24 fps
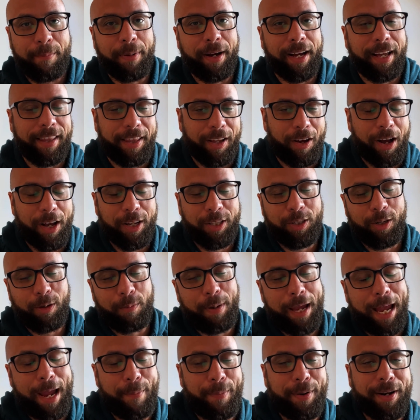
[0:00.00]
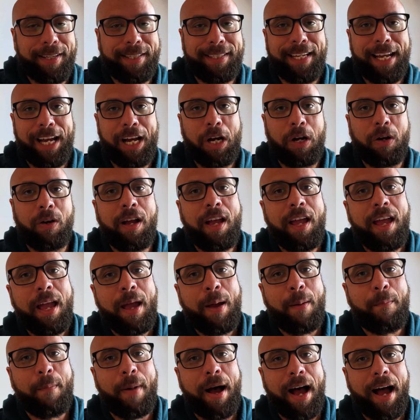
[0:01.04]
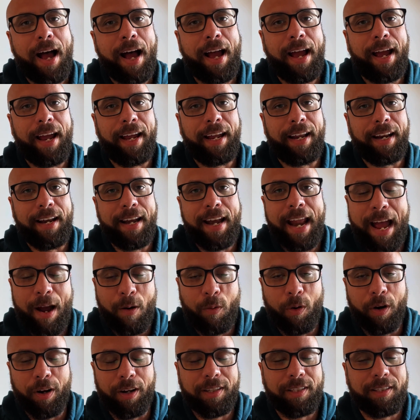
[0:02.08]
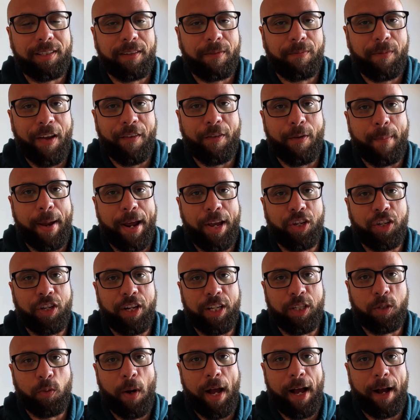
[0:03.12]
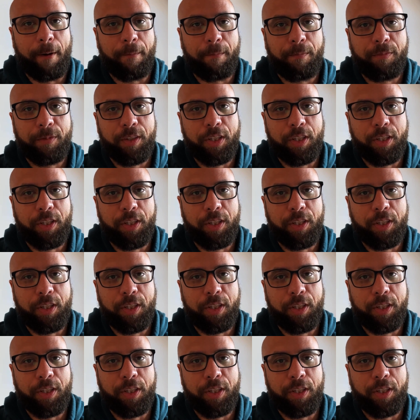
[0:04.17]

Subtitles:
but they'll also be able to sell my network's information as well.